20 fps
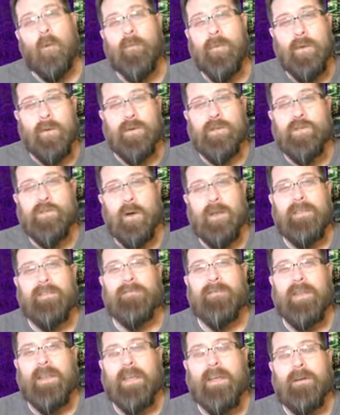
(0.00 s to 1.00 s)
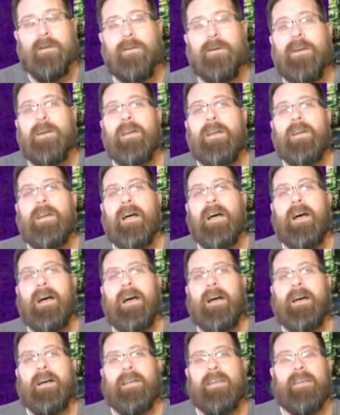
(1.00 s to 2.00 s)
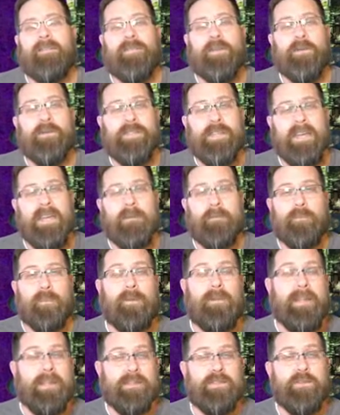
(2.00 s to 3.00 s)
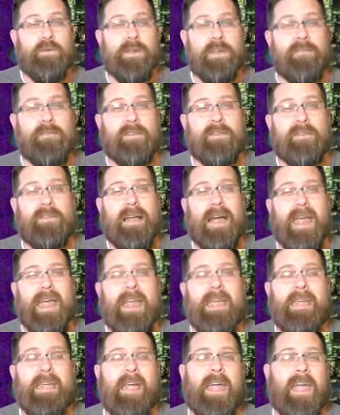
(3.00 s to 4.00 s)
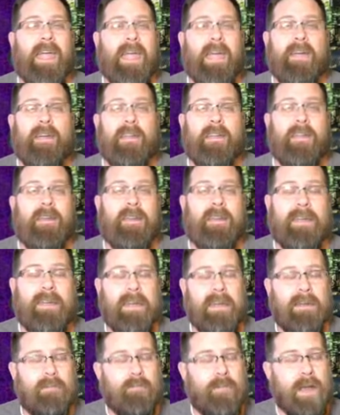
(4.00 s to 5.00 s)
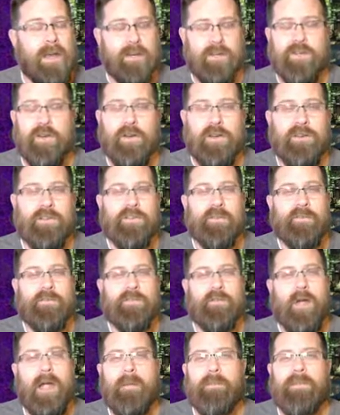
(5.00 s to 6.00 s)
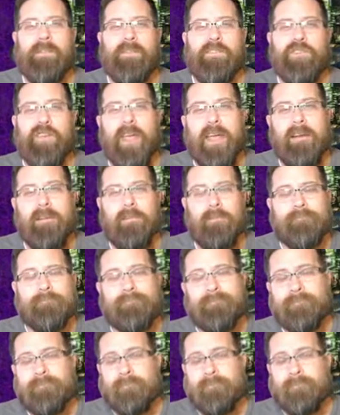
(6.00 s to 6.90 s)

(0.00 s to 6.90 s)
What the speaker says: you enjoyed the video. If you did, please do give it a like, and again, make sure you're subscribed to the channel.